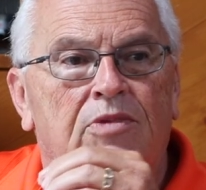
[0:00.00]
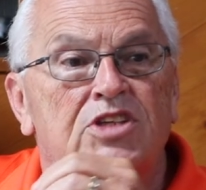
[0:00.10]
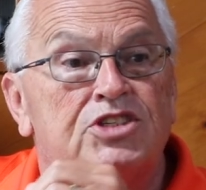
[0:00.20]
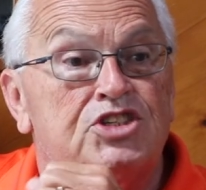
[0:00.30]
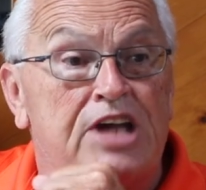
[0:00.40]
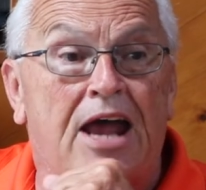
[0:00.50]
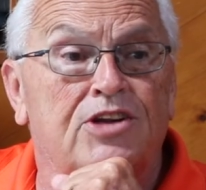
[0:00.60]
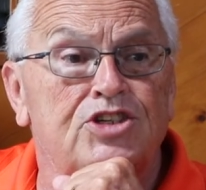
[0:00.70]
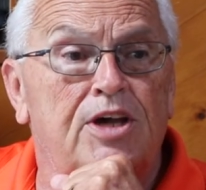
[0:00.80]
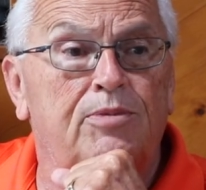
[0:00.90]
It's a
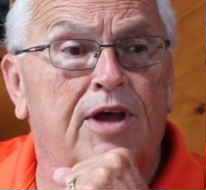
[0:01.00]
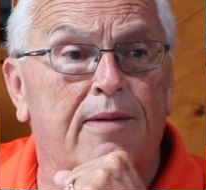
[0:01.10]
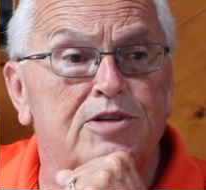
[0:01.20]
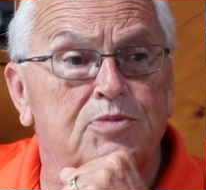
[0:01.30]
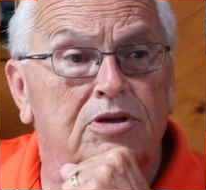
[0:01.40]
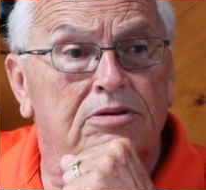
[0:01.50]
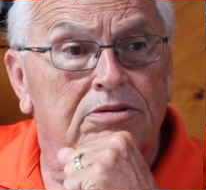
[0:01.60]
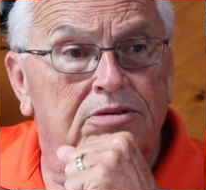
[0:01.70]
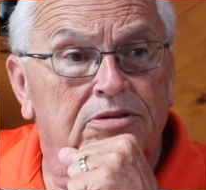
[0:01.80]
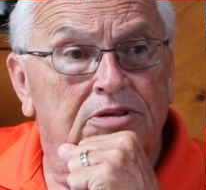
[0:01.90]
challenge sometimes, but
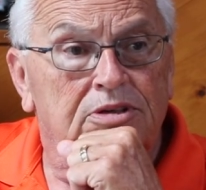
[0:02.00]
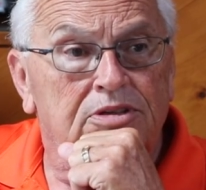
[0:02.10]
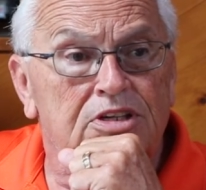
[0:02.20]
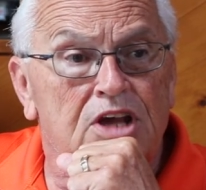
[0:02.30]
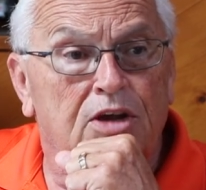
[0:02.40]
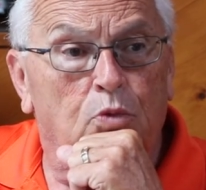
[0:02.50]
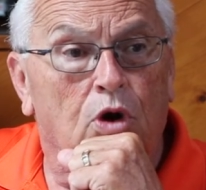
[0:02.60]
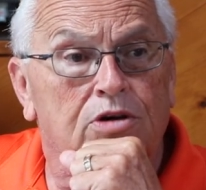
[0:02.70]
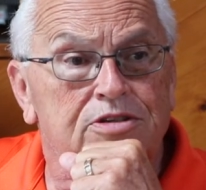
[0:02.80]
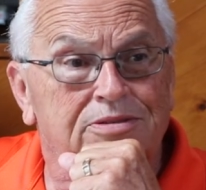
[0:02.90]
it
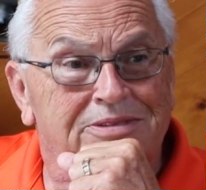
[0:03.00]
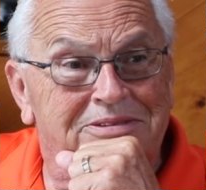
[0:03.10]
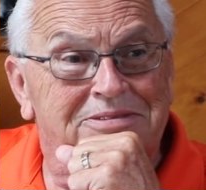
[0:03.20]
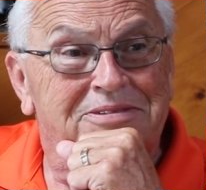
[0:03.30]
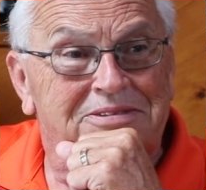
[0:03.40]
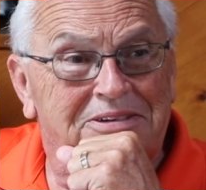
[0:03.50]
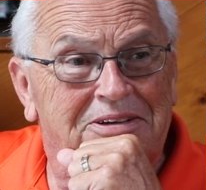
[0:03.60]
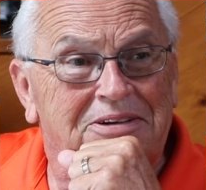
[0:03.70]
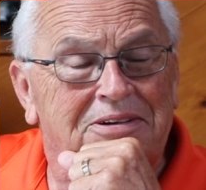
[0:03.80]
works. Okay.